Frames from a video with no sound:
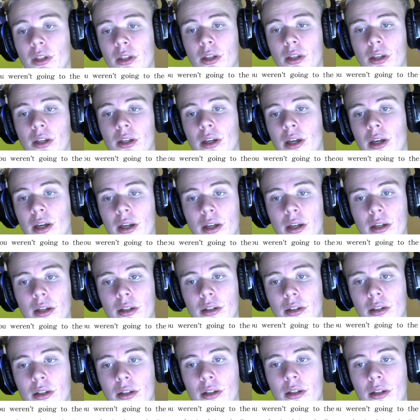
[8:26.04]
Uh,
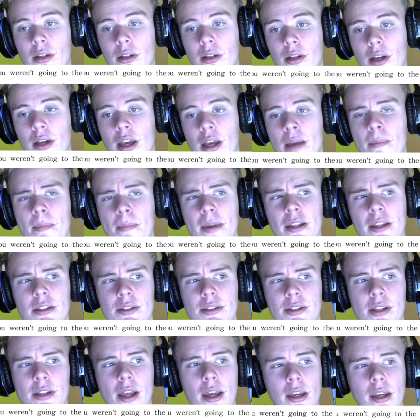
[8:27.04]
it
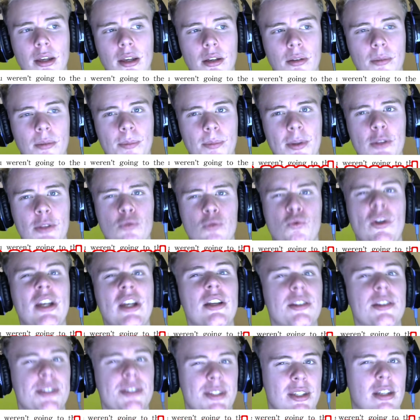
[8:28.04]
means, like, please
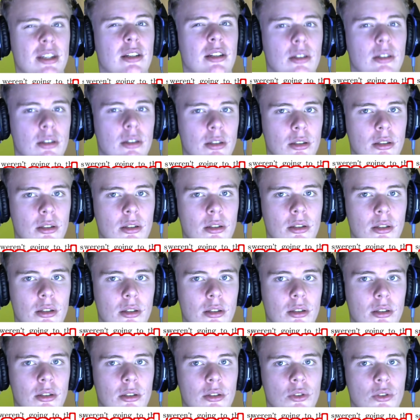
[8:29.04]
reconsider
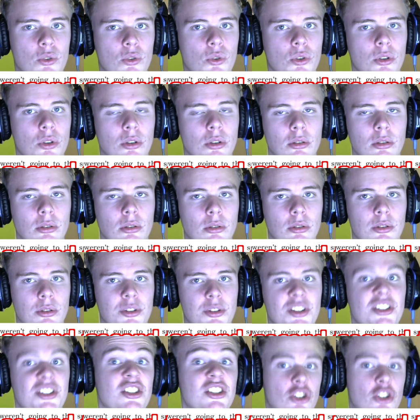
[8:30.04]
your
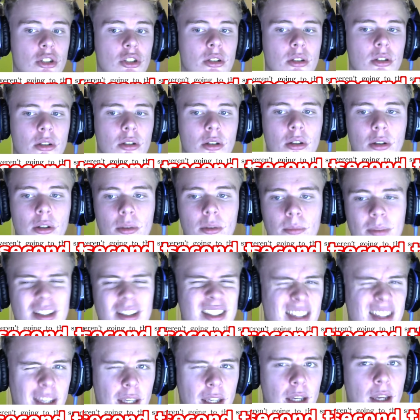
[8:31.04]
decision. Please
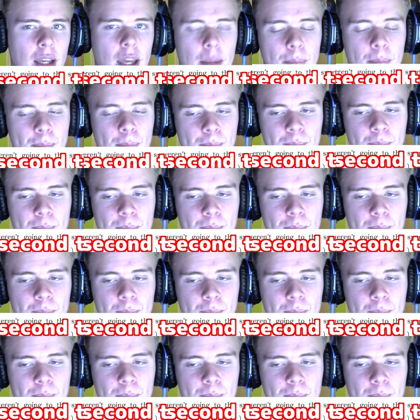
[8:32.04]
think again.